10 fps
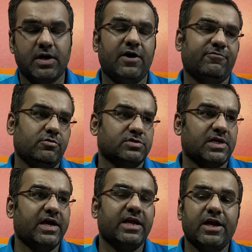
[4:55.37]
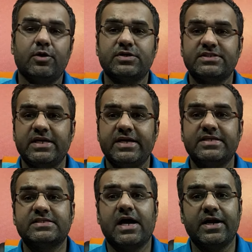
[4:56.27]
Of course, I cannot say it
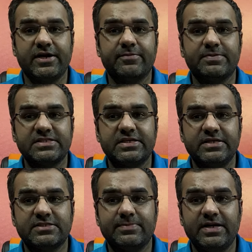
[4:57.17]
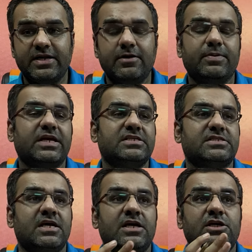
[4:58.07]
is 100% dismantled because